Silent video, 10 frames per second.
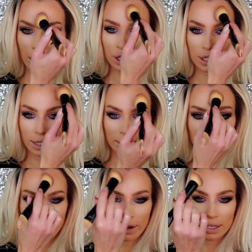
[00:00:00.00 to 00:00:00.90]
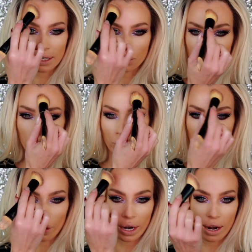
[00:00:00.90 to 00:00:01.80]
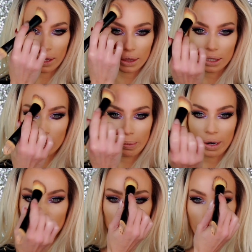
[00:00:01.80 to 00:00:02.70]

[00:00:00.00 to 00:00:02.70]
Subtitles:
Just like the very center of the forehead, a little bit of